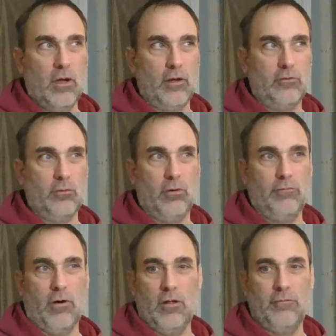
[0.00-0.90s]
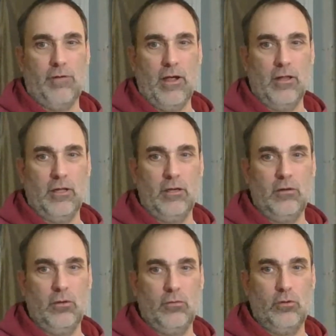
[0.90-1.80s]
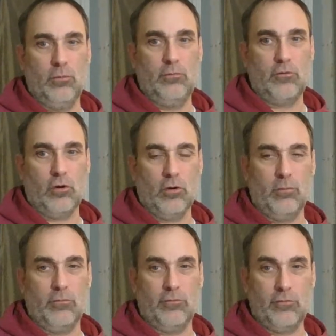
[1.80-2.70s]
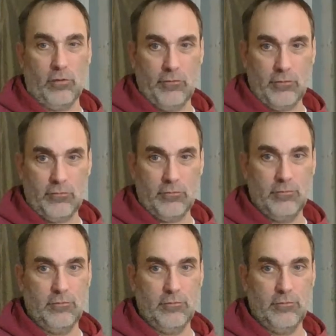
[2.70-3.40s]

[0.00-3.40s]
I just don't want to violate YouTube's terms of service.